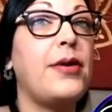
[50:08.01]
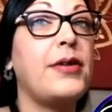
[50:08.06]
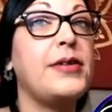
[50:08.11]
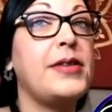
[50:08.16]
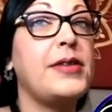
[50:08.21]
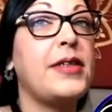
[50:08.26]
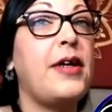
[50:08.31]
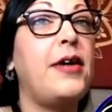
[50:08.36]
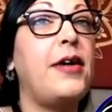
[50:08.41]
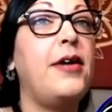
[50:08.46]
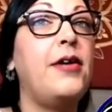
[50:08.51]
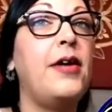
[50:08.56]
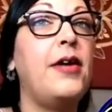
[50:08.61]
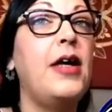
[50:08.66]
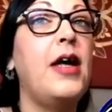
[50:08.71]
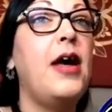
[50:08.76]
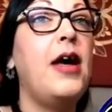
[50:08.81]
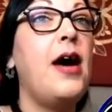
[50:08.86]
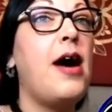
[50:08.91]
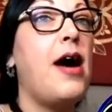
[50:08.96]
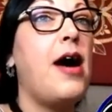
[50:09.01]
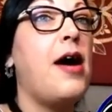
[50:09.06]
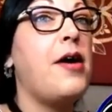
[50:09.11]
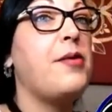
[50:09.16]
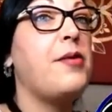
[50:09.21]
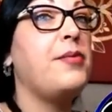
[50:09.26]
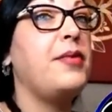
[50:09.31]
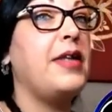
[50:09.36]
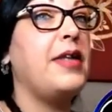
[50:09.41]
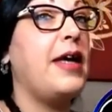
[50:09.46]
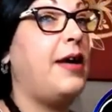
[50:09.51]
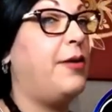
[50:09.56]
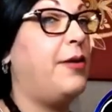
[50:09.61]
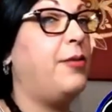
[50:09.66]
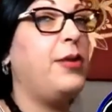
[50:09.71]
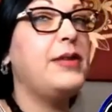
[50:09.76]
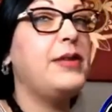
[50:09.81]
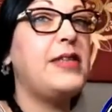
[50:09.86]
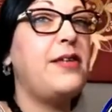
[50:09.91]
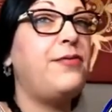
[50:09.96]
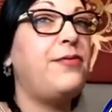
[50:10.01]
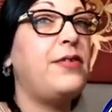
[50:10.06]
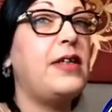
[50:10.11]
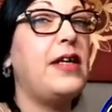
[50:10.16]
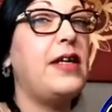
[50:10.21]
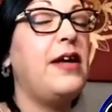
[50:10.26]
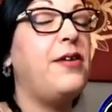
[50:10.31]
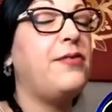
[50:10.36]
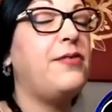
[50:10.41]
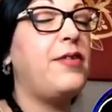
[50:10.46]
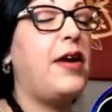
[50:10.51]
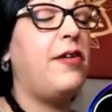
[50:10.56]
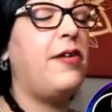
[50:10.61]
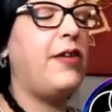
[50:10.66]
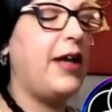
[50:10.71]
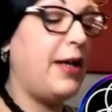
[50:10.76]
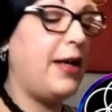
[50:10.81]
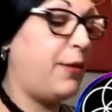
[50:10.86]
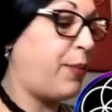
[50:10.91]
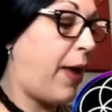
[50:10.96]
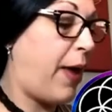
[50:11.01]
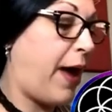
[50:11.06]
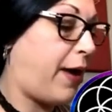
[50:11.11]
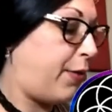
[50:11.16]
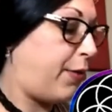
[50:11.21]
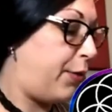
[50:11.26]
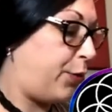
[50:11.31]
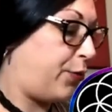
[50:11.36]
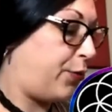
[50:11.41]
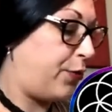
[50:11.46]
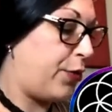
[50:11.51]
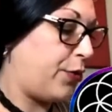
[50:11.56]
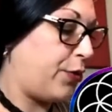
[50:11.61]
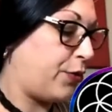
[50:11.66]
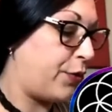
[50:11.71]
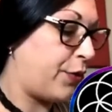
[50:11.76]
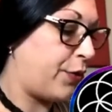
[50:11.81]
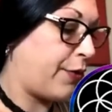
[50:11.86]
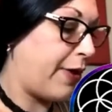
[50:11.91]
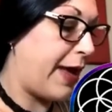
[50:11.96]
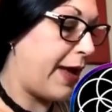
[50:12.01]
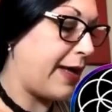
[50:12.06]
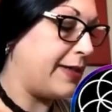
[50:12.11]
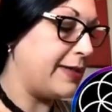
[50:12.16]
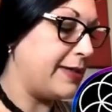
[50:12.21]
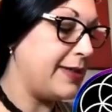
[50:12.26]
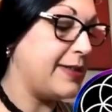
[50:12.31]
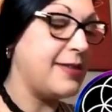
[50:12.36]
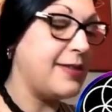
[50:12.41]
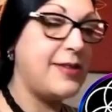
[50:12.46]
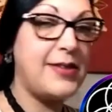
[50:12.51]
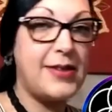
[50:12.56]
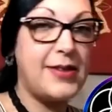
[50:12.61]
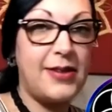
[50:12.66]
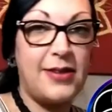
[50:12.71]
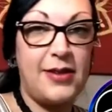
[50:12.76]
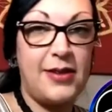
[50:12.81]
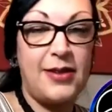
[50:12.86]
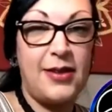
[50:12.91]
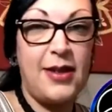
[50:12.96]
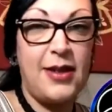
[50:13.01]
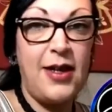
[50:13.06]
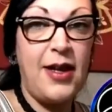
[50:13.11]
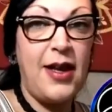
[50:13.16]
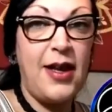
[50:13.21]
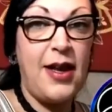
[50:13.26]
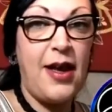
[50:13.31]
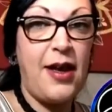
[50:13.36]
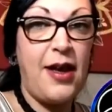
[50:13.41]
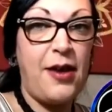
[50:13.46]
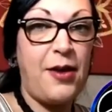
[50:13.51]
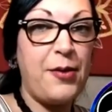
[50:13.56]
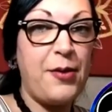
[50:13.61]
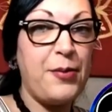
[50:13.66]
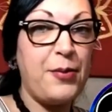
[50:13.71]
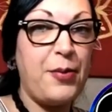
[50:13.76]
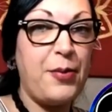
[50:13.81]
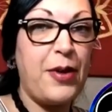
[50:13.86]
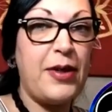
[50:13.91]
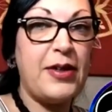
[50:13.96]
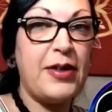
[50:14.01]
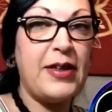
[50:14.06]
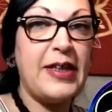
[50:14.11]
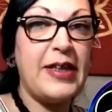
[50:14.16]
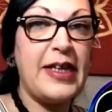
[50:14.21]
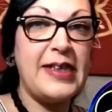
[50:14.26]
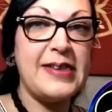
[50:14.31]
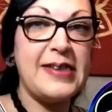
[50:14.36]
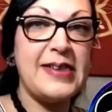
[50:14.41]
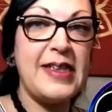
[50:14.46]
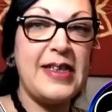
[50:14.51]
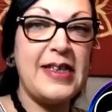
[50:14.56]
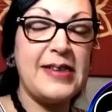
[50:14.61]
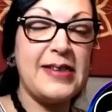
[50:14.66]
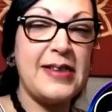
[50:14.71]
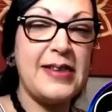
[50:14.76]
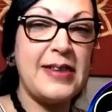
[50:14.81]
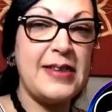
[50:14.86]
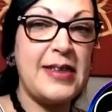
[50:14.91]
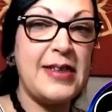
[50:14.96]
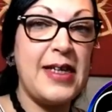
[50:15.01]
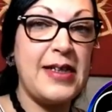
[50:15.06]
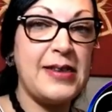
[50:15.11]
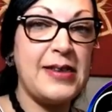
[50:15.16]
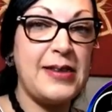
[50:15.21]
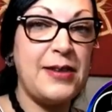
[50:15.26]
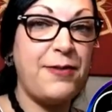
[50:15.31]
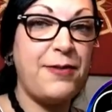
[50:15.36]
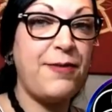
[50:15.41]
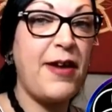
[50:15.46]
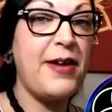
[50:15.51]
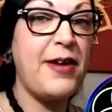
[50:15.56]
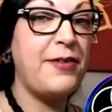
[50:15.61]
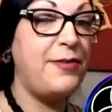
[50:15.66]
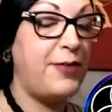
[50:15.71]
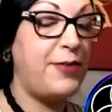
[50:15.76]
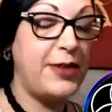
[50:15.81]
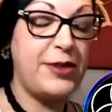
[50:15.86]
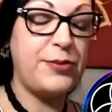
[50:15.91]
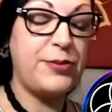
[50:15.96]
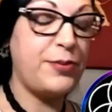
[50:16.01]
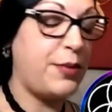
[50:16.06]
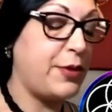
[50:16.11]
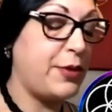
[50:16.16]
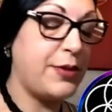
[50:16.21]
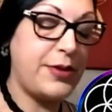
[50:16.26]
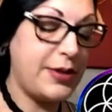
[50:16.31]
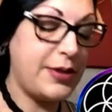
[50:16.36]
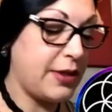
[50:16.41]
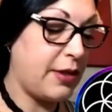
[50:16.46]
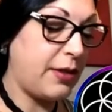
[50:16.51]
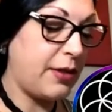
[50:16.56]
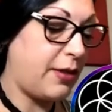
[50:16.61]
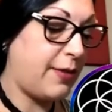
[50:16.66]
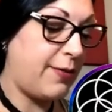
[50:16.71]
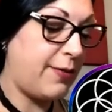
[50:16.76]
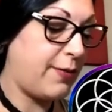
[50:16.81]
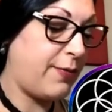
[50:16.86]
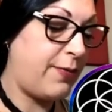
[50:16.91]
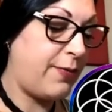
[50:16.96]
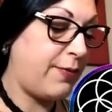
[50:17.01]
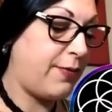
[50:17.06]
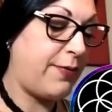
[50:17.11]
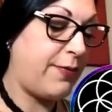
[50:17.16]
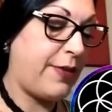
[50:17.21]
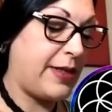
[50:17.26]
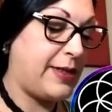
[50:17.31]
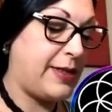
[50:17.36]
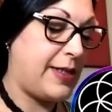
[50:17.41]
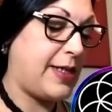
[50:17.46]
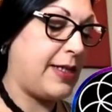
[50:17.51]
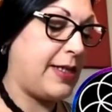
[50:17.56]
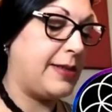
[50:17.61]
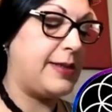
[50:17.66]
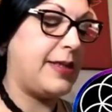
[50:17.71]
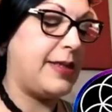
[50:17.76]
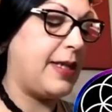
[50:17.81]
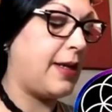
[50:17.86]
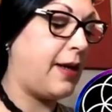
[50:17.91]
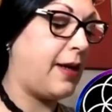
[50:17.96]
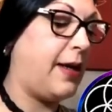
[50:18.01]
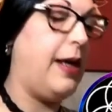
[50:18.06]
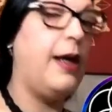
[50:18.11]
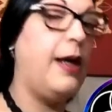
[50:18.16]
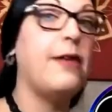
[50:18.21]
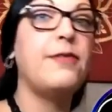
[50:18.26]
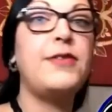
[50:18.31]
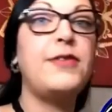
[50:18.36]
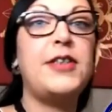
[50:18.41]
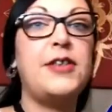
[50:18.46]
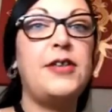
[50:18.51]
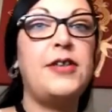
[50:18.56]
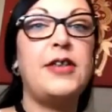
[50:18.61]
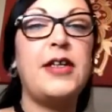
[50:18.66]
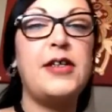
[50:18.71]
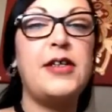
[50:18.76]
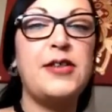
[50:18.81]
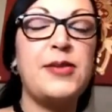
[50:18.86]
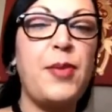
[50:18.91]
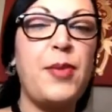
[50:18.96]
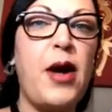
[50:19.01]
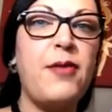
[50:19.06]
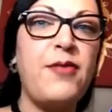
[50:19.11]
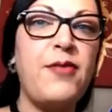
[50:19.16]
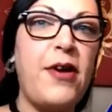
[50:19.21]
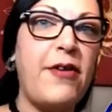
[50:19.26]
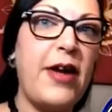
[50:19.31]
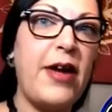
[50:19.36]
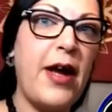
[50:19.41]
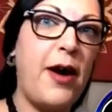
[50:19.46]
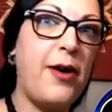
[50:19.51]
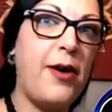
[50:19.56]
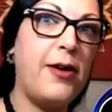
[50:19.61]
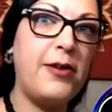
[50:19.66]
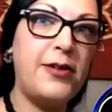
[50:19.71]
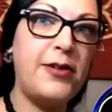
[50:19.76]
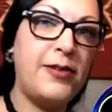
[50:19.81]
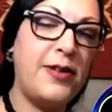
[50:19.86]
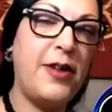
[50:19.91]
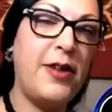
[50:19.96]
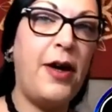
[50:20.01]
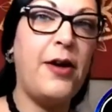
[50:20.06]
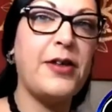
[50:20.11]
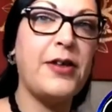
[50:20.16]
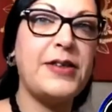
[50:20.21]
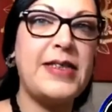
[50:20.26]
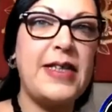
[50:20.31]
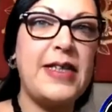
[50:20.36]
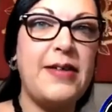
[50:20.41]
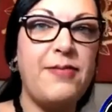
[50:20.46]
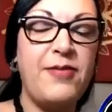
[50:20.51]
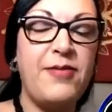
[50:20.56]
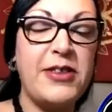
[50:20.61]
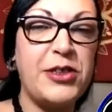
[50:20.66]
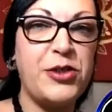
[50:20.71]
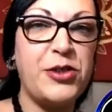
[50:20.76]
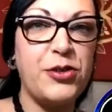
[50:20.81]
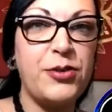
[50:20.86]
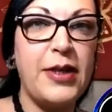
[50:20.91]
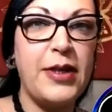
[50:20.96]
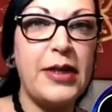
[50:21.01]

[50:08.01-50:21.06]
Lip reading: So, yeah, we definitely are very powerful creators, and putting these things to the test is fun. Vision boards are fantastic. I love doing those, but I'm very arty and visual anyway.